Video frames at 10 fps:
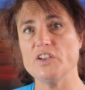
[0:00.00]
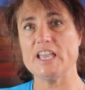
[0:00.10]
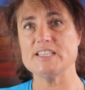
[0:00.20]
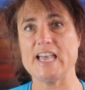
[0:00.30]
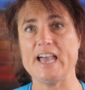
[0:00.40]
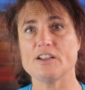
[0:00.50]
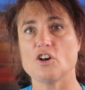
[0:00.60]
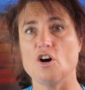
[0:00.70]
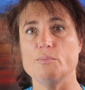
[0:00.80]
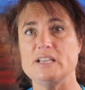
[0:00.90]
forget to add a
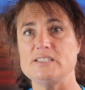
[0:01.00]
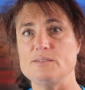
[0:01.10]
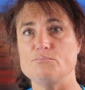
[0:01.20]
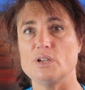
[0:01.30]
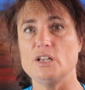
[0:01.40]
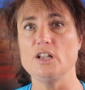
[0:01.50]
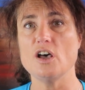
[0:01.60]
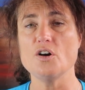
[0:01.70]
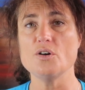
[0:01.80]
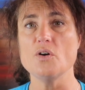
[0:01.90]
comment in
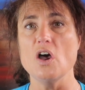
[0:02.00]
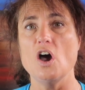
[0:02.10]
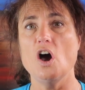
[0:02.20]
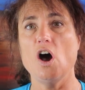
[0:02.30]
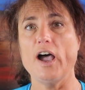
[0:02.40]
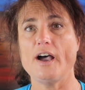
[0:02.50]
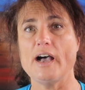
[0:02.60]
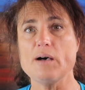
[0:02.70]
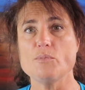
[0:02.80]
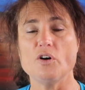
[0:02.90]
below
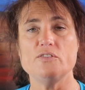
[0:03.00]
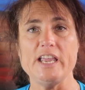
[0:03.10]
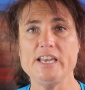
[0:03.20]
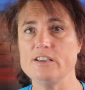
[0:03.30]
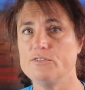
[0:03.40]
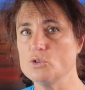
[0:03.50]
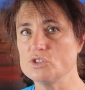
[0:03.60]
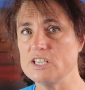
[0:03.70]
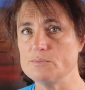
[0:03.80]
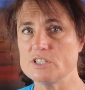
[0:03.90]
of any of your
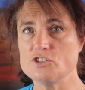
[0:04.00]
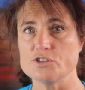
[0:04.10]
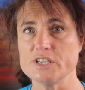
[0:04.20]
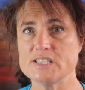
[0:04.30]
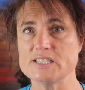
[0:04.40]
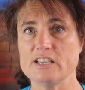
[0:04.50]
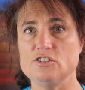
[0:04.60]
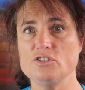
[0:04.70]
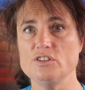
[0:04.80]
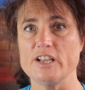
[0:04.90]
tips and tricks
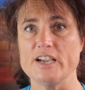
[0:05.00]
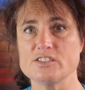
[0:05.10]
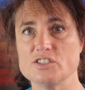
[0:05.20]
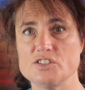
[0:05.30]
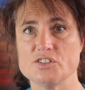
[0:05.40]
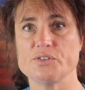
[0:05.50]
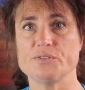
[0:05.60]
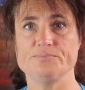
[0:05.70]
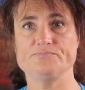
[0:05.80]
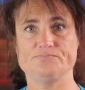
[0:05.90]
that you like to do.